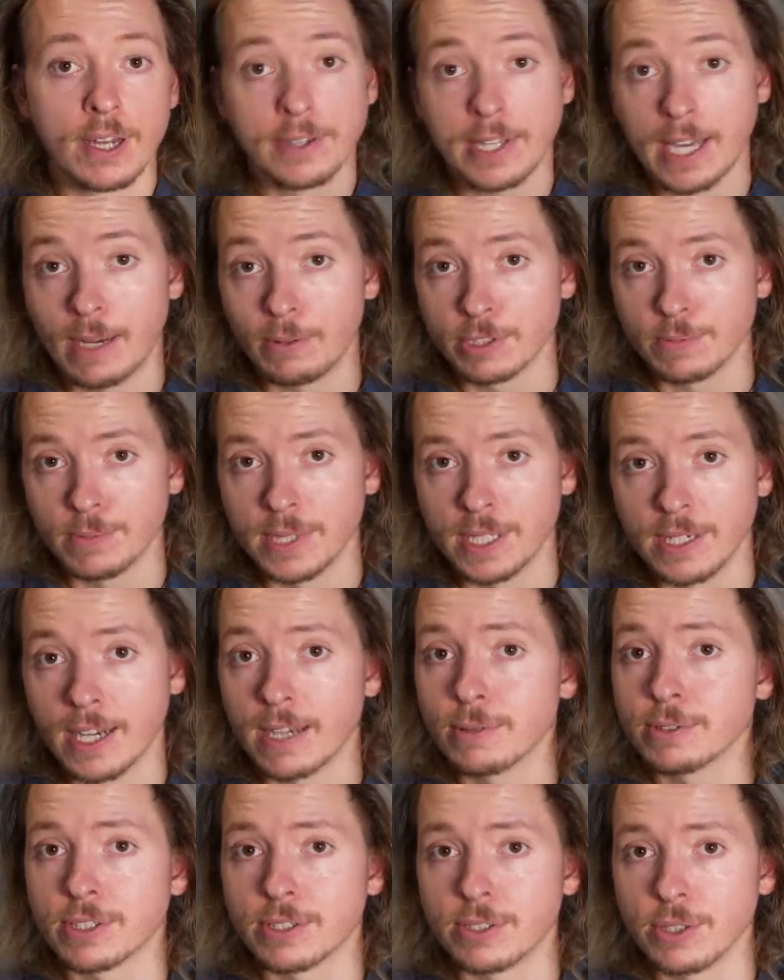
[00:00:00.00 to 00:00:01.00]
That was me.
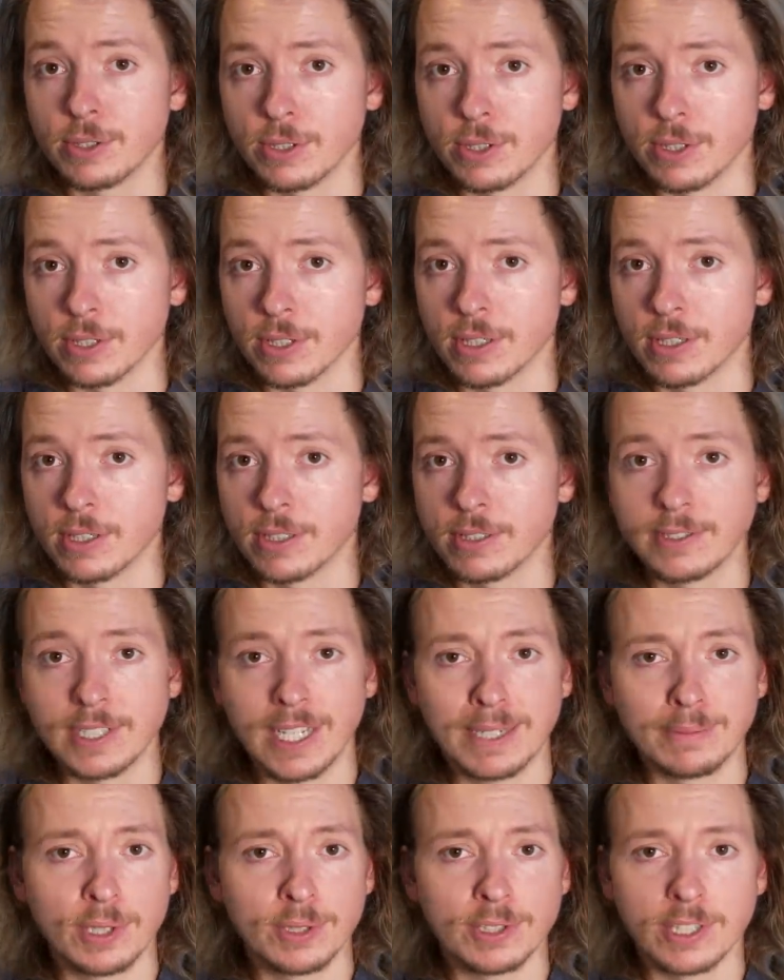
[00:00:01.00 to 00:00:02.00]
I was a doodler,
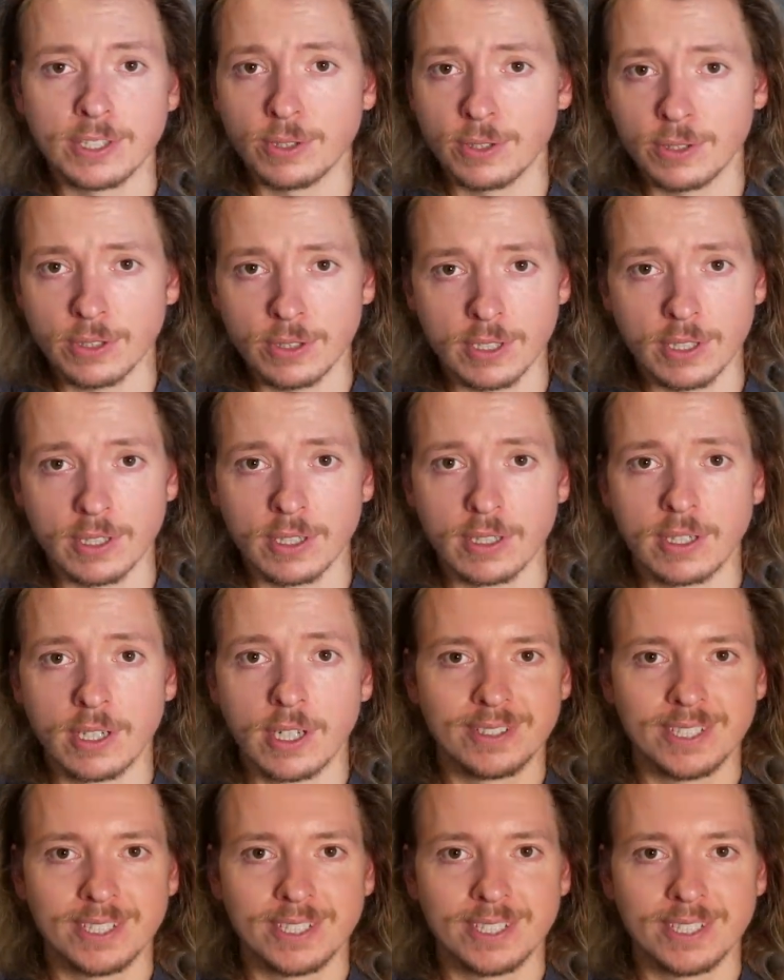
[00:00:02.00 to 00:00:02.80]
Denmo the doodler.